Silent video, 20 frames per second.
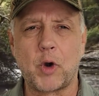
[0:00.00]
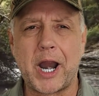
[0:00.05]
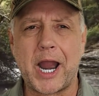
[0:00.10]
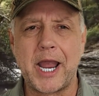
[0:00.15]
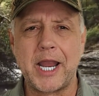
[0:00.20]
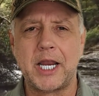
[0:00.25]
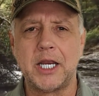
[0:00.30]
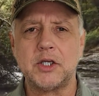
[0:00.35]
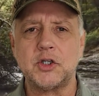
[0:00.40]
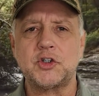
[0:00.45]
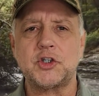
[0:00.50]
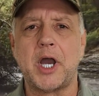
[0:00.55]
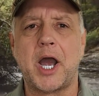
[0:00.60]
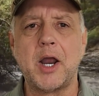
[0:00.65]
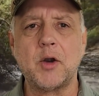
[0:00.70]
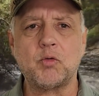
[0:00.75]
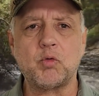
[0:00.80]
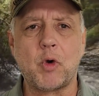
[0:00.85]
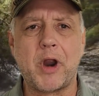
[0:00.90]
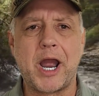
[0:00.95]

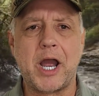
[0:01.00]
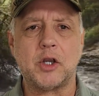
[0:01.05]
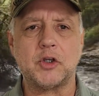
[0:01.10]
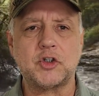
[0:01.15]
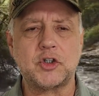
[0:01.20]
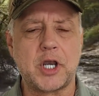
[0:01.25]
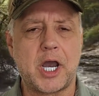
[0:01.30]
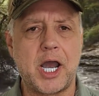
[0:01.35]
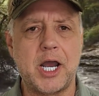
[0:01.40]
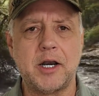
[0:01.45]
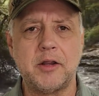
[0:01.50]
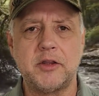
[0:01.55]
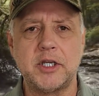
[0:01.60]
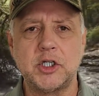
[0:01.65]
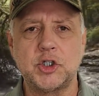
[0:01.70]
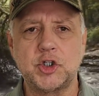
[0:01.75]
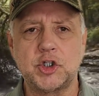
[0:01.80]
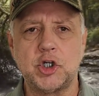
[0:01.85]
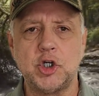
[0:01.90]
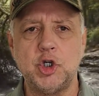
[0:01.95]
inside round side of
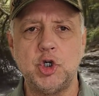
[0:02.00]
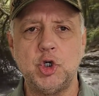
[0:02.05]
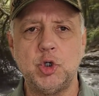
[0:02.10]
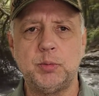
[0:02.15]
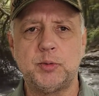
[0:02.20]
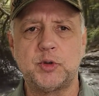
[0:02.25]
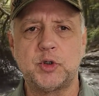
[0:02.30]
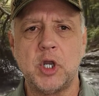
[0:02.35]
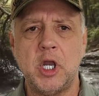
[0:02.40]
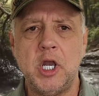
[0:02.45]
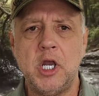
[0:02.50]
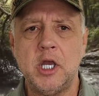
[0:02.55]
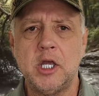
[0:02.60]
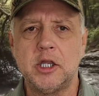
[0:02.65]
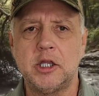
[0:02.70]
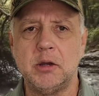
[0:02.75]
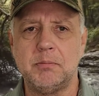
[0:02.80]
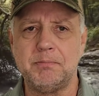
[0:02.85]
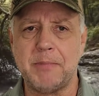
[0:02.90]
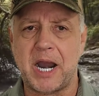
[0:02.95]
these tubes
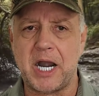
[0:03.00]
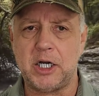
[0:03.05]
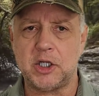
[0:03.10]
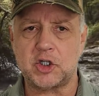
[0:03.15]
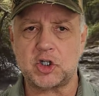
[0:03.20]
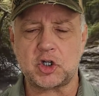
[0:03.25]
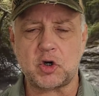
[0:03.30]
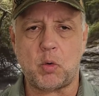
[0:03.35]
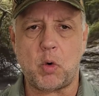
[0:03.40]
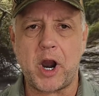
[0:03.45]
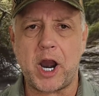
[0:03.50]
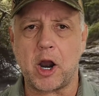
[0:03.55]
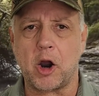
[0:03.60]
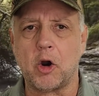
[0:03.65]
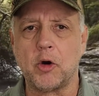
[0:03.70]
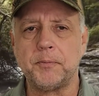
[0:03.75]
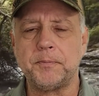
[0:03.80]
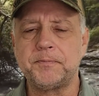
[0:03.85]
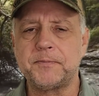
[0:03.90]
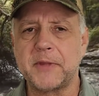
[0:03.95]
that made it square.
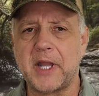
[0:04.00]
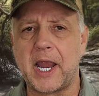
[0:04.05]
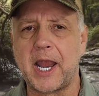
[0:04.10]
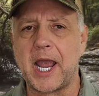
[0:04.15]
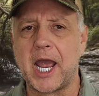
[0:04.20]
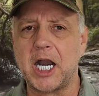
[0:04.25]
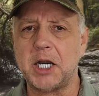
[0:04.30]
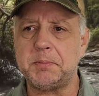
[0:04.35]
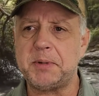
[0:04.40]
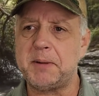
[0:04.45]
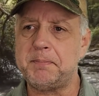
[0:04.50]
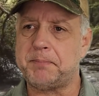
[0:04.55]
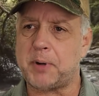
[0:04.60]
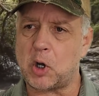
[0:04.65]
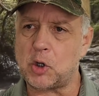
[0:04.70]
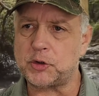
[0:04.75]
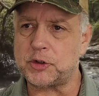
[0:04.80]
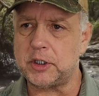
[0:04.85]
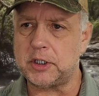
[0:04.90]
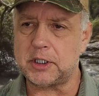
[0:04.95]
And they had to be
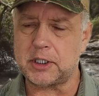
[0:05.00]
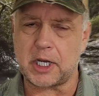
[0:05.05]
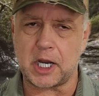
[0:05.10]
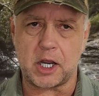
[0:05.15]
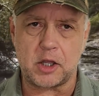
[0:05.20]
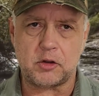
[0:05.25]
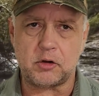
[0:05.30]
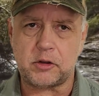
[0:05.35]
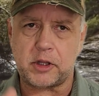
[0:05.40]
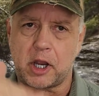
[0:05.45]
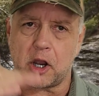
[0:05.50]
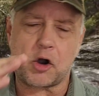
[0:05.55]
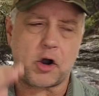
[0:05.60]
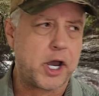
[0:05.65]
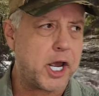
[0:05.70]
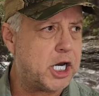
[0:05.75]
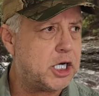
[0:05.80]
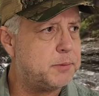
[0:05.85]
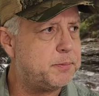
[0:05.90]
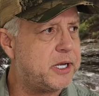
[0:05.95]
bolted together, they all
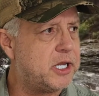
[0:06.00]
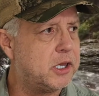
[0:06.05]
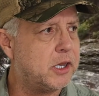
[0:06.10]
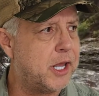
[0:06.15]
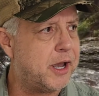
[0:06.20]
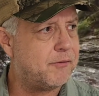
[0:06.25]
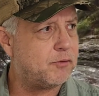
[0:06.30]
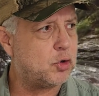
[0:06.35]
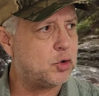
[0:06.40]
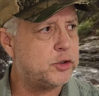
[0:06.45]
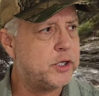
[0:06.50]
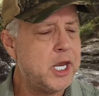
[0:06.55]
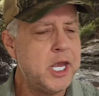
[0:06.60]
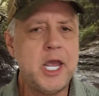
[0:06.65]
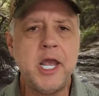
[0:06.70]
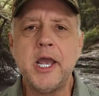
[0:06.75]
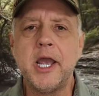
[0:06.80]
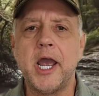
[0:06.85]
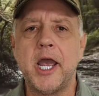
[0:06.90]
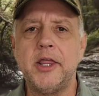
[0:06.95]
had to be leveled,
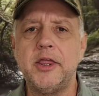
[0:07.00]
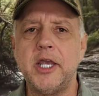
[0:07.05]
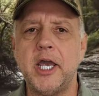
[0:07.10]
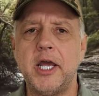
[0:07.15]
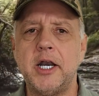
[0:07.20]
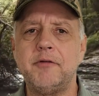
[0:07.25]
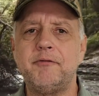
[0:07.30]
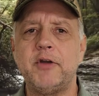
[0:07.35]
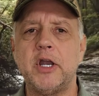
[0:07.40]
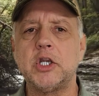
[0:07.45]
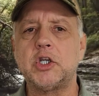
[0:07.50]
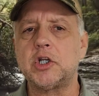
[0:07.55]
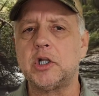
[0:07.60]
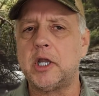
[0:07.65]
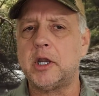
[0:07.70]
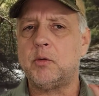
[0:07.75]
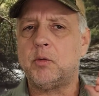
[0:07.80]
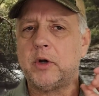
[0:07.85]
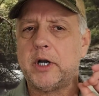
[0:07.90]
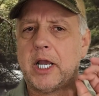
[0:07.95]
and then
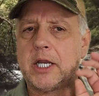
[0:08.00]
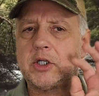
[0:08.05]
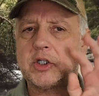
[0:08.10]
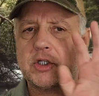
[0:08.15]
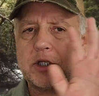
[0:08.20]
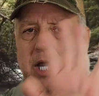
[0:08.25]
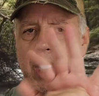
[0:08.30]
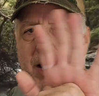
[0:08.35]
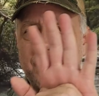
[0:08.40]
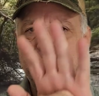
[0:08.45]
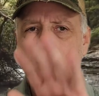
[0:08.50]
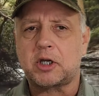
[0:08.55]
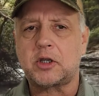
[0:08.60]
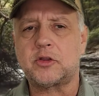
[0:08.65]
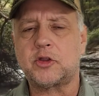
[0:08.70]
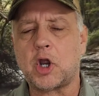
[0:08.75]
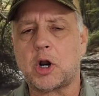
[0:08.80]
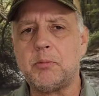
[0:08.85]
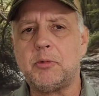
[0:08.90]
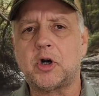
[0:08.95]
eventually when they'd stab the
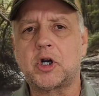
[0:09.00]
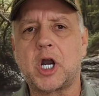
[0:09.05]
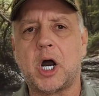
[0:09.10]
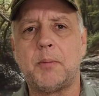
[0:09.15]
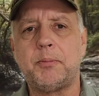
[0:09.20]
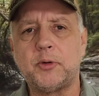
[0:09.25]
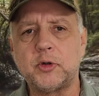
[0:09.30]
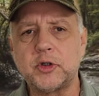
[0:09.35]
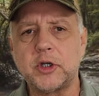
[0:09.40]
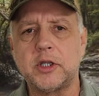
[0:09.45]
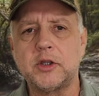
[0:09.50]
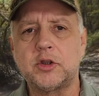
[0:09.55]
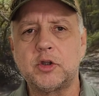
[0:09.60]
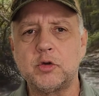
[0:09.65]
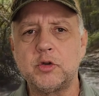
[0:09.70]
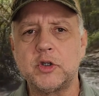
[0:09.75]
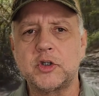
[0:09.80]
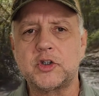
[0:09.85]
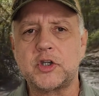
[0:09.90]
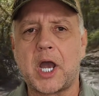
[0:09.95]
thermocouples in through
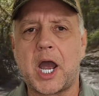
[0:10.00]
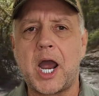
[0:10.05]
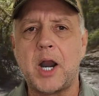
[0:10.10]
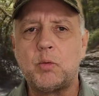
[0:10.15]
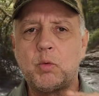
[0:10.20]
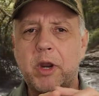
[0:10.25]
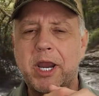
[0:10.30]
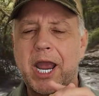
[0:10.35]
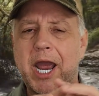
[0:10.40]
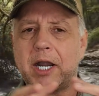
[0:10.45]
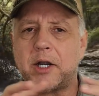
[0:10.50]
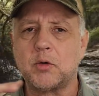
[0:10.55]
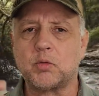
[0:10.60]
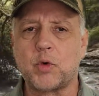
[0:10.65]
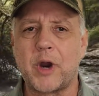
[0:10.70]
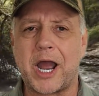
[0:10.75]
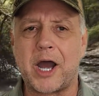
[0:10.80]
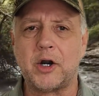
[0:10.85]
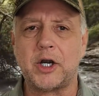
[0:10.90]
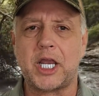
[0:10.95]
the side, we had to
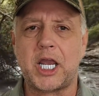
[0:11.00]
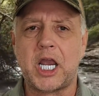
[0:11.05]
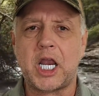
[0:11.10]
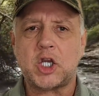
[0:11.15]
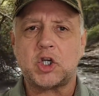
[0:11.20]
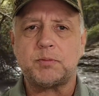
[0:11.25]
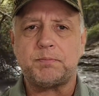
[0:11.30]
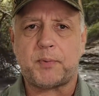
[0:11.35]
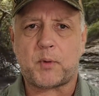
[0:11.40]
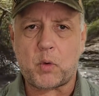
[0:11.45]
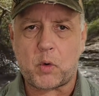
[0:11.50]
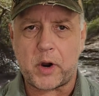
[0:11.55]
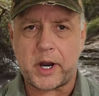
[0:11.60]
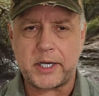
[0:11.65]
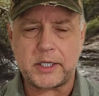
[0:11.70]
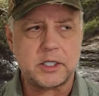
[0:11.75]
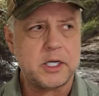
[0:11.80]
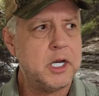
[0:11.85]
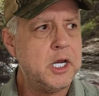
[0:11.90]
route each point